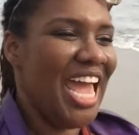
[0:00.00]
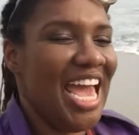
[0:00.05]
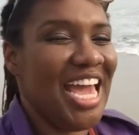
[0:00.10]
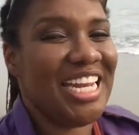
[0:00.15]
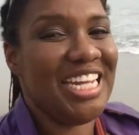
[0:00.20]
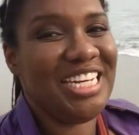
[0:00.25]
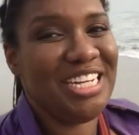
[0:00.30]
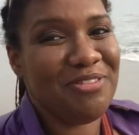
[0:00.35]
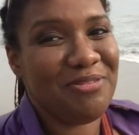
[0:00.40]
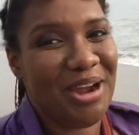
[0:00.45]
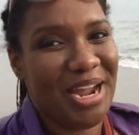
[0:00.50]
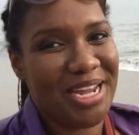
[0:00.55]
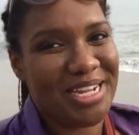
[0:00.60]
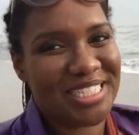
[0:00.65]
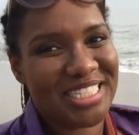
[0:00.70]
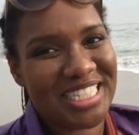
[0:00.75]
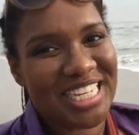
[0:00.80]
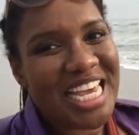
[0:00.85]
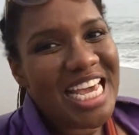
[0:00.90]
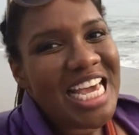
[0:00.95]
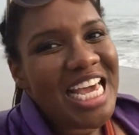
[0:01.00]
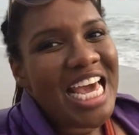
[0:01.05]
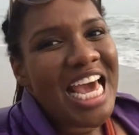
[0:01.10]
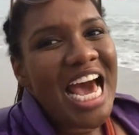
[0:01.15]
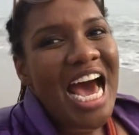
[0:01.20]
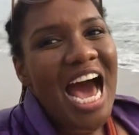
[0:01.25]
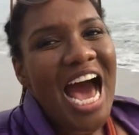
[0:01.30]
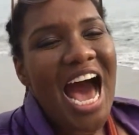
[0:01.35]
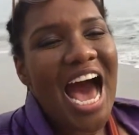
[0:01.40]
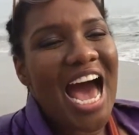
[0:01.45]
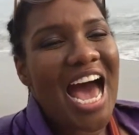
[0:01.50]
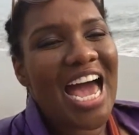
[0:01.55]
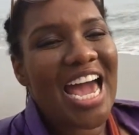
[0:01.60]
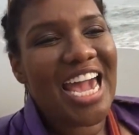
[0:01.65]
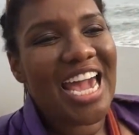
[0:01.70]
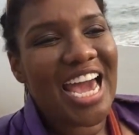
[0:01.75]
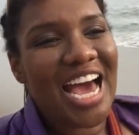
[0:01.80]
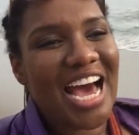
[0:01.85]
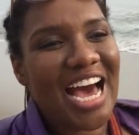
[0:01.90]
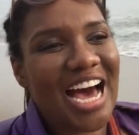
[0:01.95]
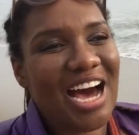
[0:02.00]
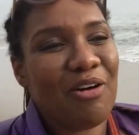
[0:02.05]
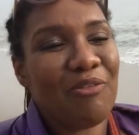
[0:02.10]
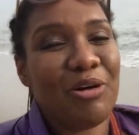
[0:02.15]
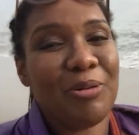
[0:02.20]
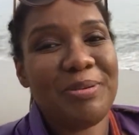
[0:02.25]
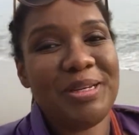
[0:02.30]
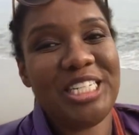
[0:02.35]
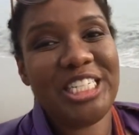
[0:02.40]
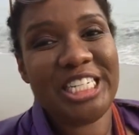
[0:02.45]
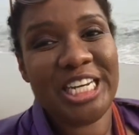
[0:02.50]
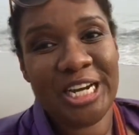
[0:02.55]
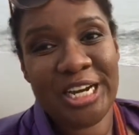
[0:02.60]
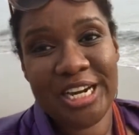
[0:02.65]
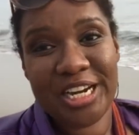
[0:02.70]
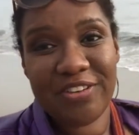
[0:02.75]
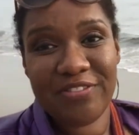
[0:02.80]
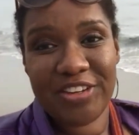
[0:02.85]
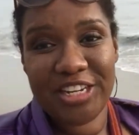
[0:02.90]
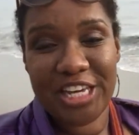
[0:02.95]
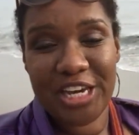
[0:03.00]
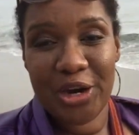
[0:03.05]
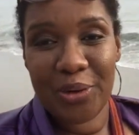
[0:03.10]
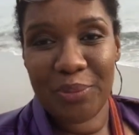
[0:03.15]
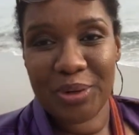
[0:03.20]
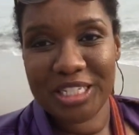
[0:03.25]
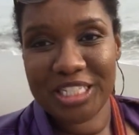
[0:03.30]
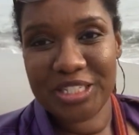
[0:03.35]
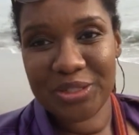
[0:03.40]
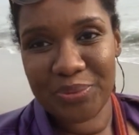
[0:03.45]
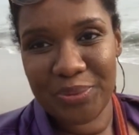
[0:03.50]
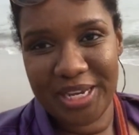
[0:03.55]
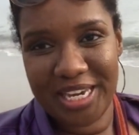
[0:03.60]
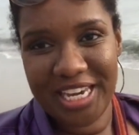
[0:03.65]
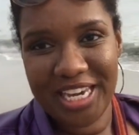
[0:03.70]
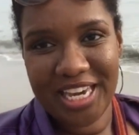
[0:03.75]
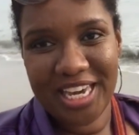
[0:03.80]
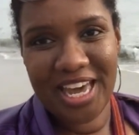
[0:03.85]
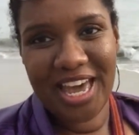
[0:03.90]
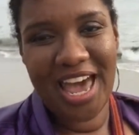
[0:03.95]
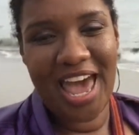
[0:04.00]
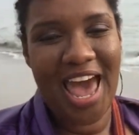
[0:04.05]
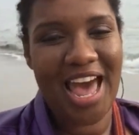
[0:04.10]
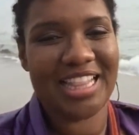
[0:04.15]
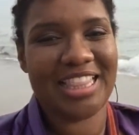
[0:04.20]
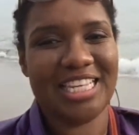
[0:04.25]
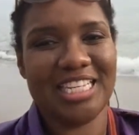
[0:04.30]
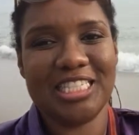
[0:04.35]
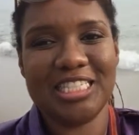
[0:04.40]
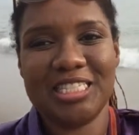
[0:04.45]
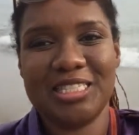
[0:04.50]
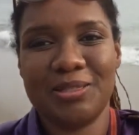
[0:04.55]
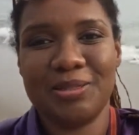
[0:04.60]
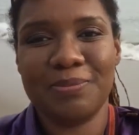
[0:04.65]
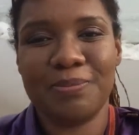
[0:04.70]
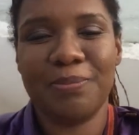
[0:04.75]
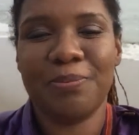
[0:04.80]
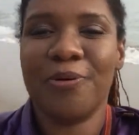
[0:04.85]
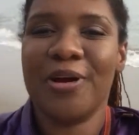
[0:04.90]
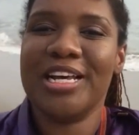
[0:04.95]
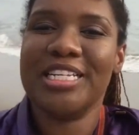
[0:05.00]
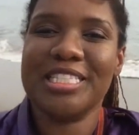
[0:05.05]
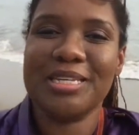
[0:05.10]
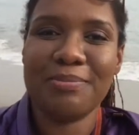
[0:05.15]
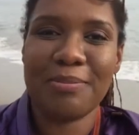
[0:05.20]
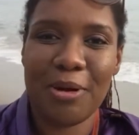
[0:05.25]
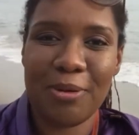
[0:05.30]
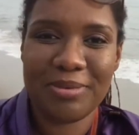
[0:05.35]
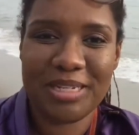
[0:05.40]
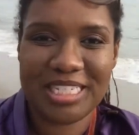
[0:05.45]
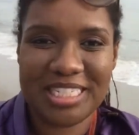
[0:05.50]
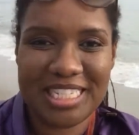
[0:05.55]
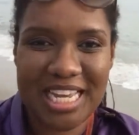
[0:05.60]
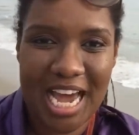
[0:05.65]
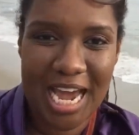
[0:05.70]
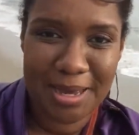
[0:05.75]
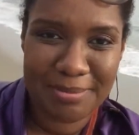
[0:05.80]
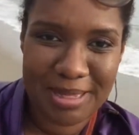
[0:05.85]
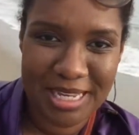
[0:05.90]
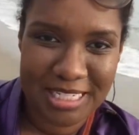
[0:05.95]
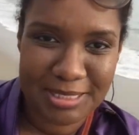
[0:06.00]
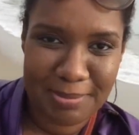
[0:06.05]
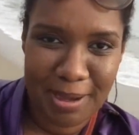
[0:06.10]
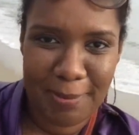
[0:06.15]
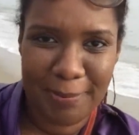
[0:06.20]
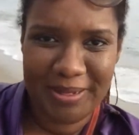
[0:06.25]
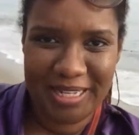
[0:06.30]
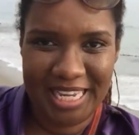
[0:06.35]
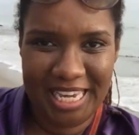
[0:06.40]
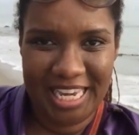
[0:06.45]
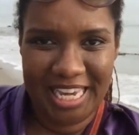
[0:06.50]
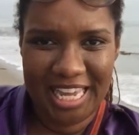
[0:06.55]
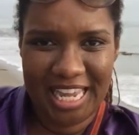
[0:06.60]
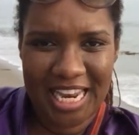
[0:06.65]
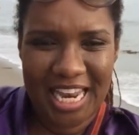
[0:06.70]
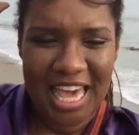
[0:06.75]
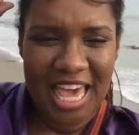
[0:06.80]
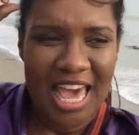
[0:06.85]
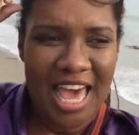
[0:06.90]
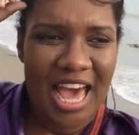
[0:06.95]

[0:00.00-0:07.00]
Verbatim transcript: At any rate, I will be sharing a video once a week at this present moment in time. That's my plan.